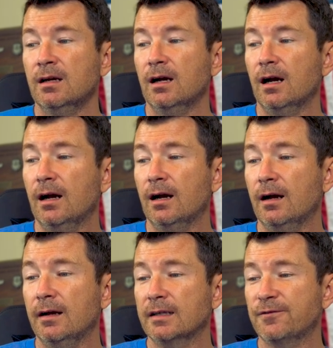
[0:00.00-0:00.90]

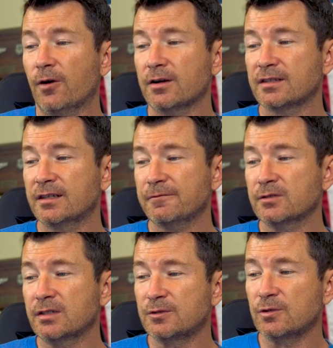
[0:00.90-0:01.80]
Uh, as far as the
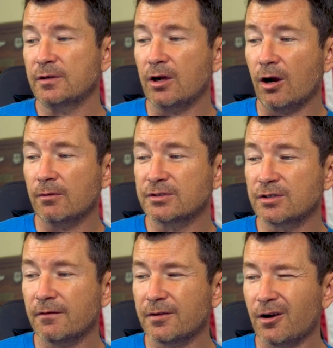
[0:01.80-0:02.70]
differences between the guard and
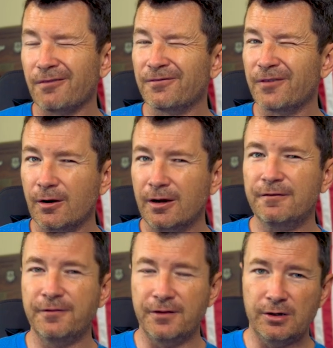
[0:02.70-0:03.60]
reserve, there are very
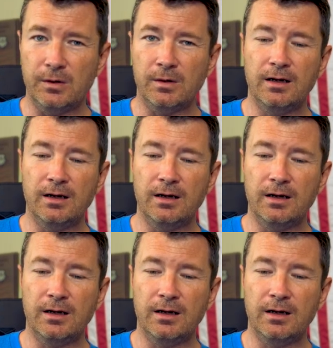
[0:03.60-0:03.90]
few.